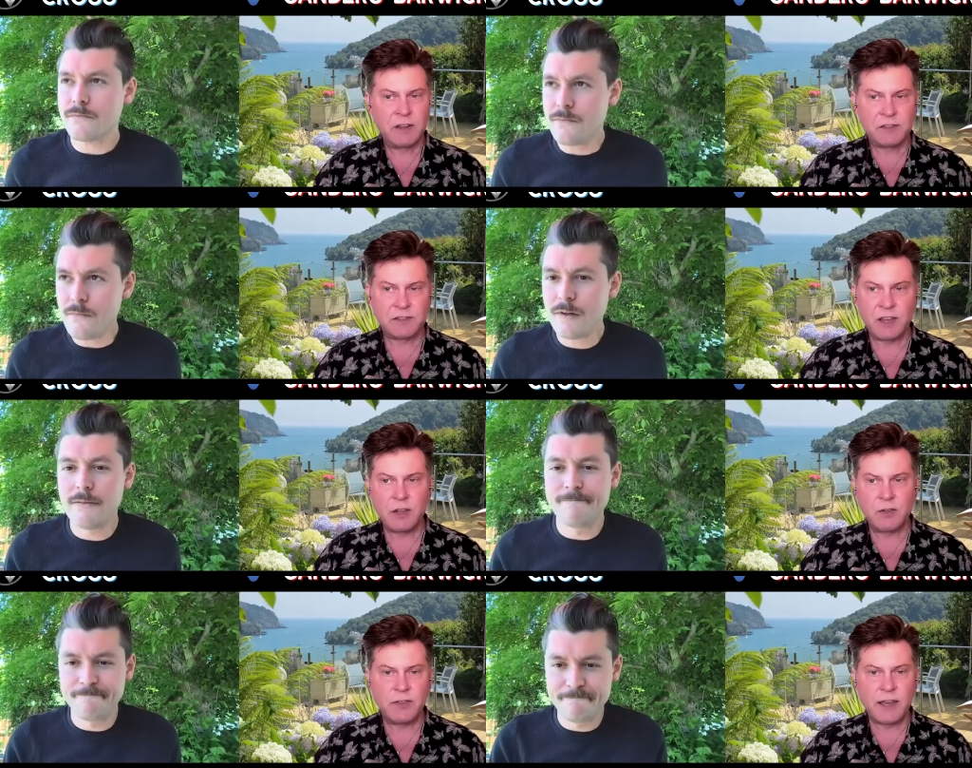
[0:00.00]

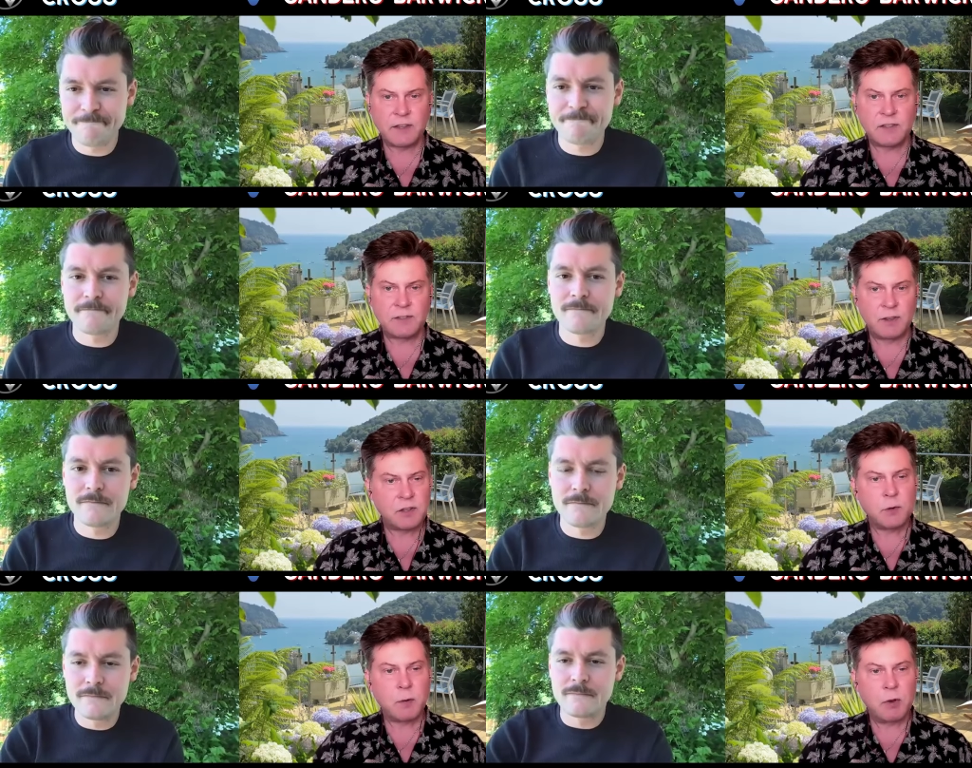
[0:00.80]
Speaker 1: So that's
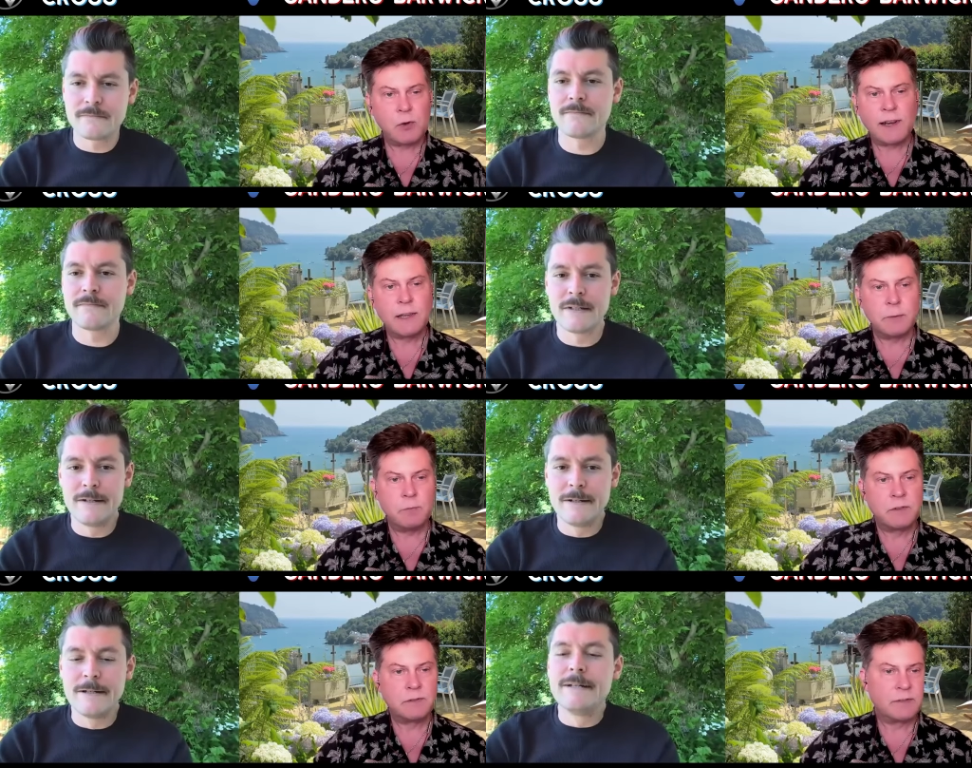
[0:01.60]
that's quite a bold
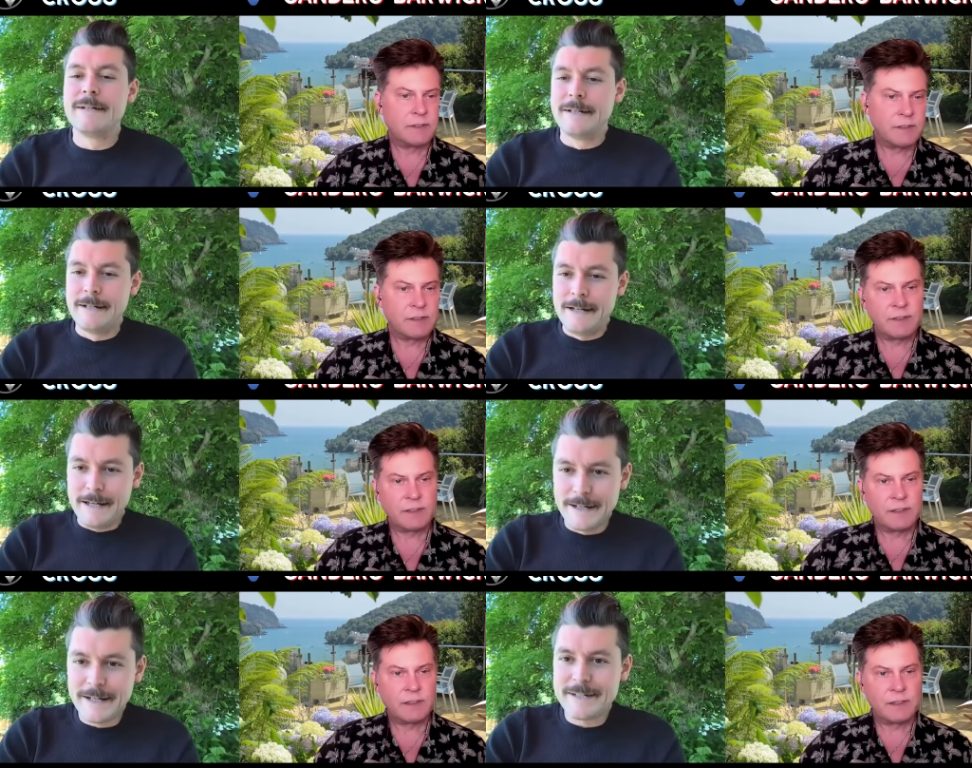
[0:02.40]
claim.
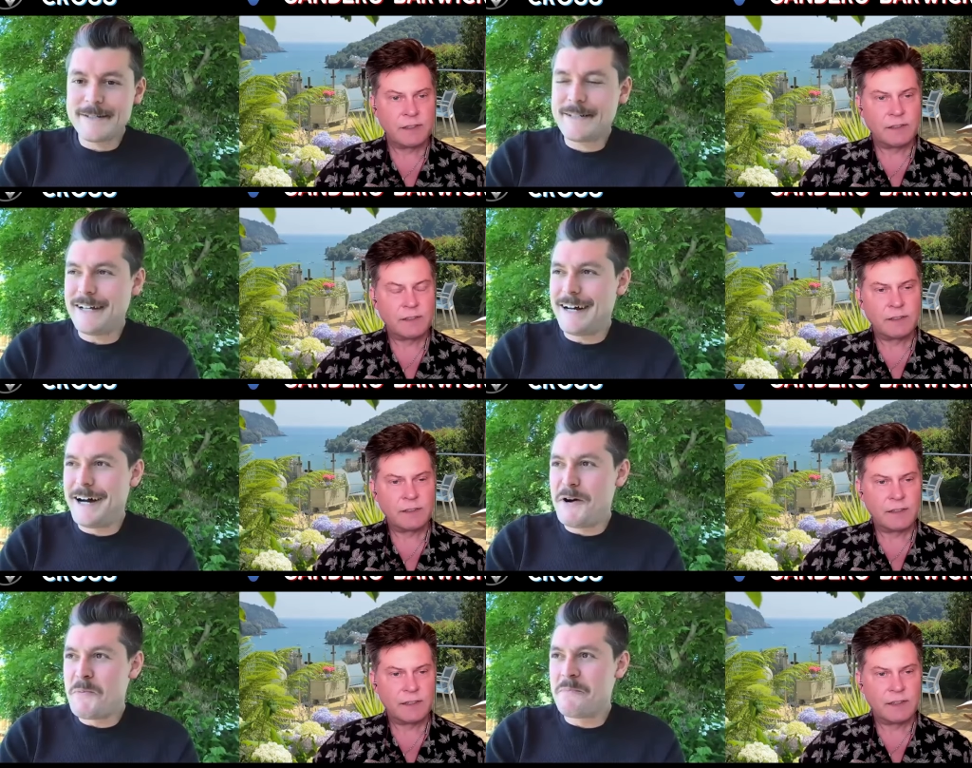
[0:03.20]
Speaker 2: It is.
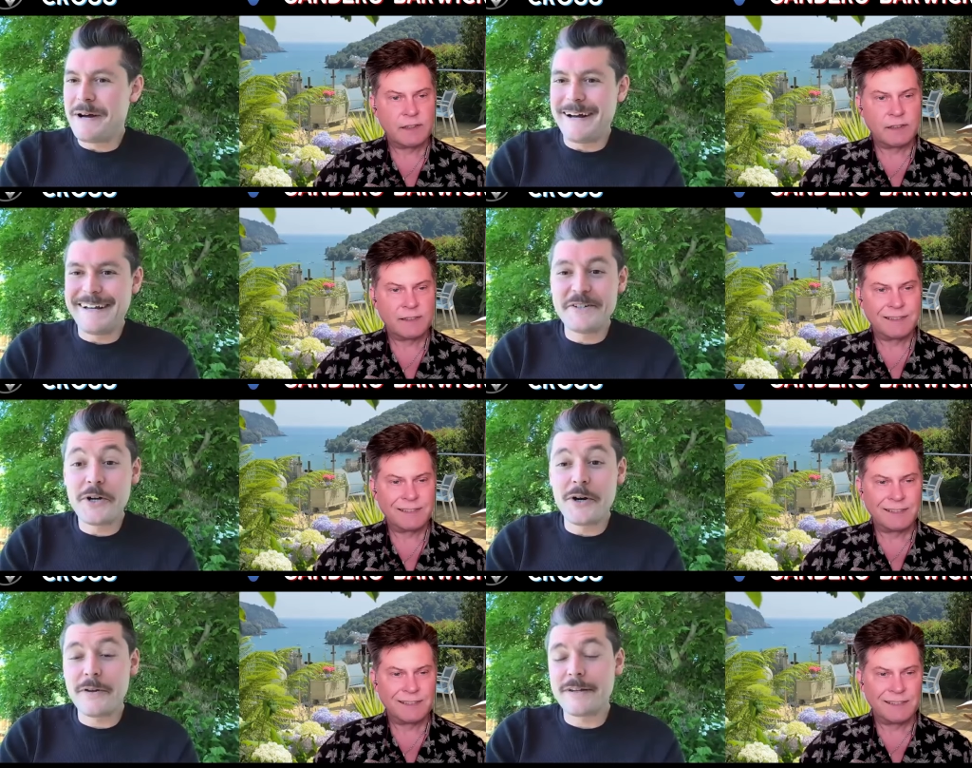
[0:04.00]
Um, you
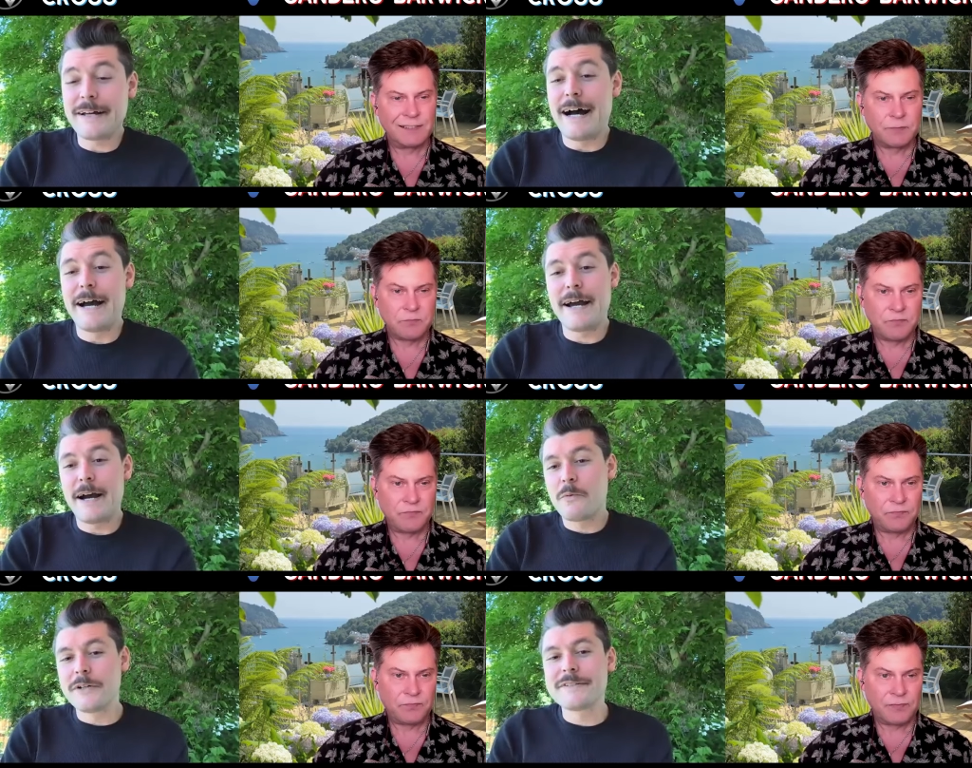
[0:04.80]
know, I,
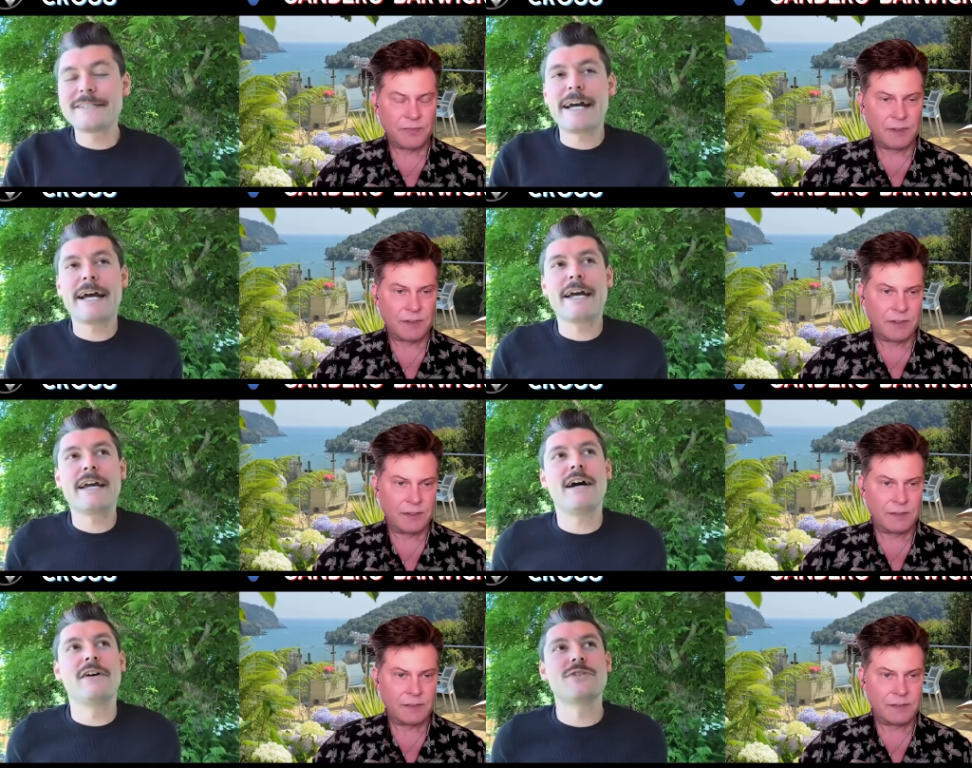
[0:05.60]
I will say
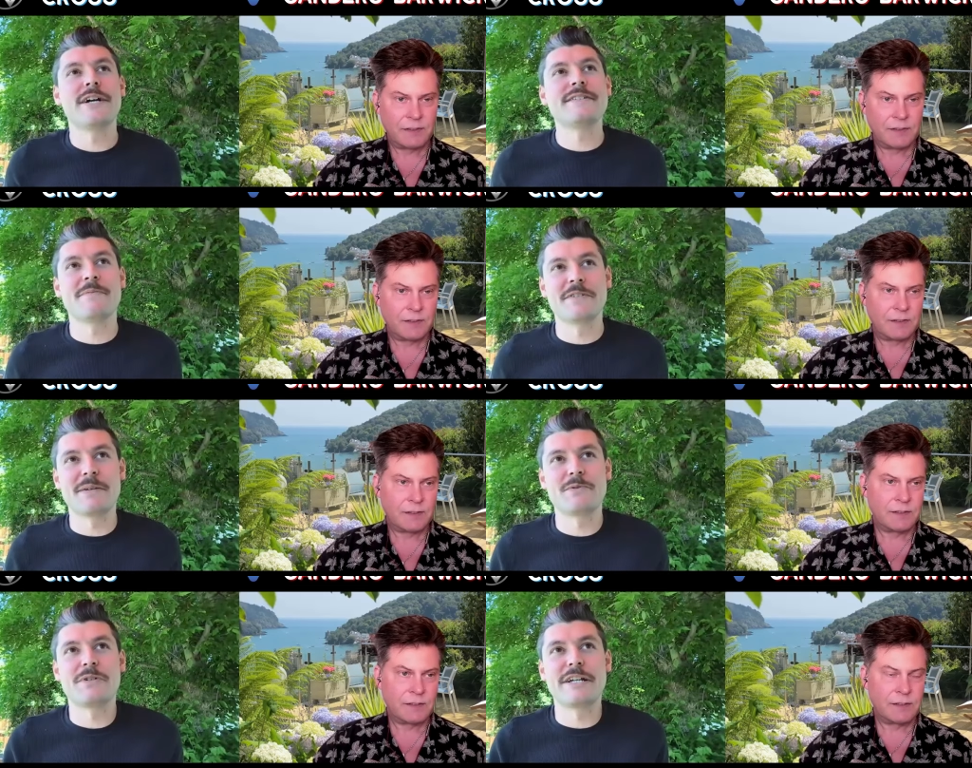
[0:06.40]
I'll try and sum this
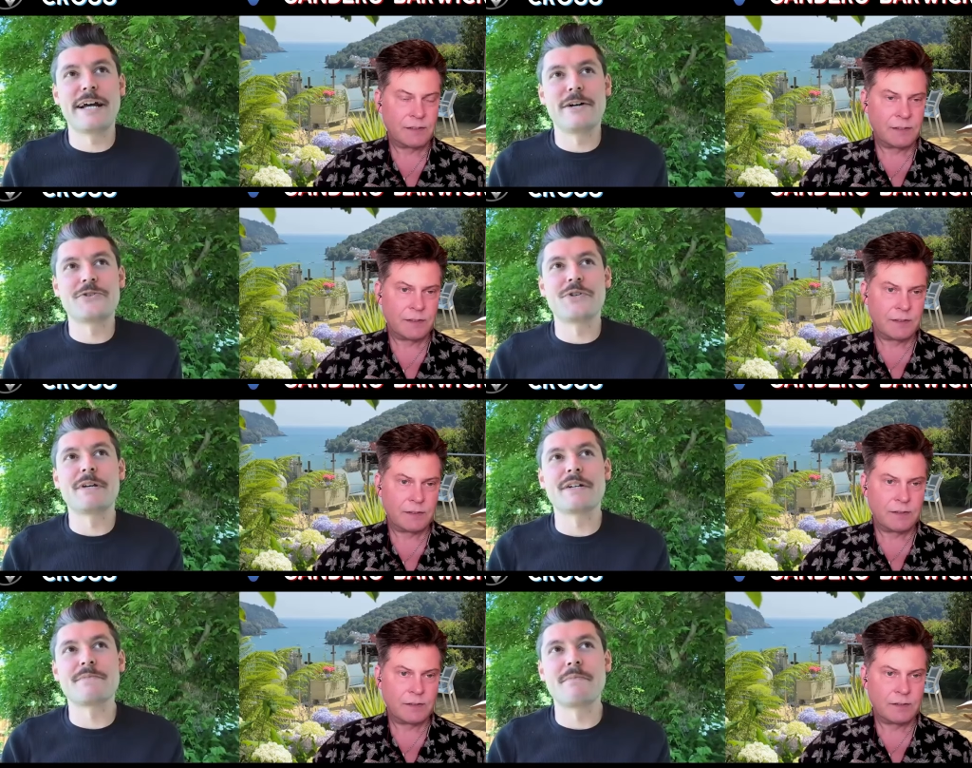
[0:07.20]
up to an analogy
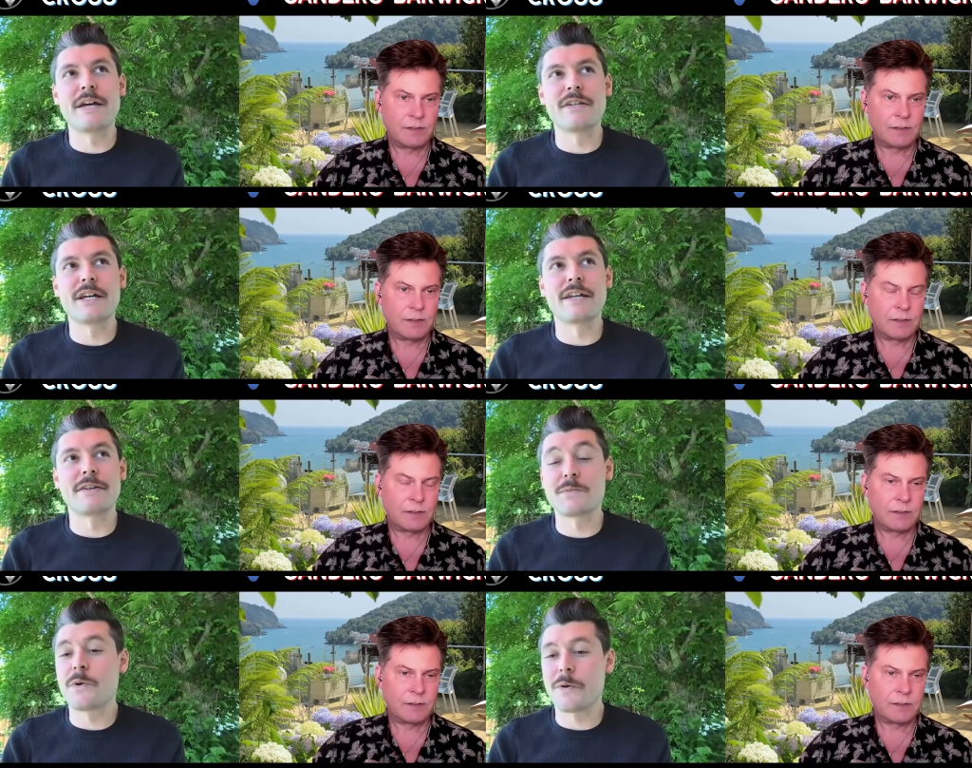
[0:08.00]
because mainly at this point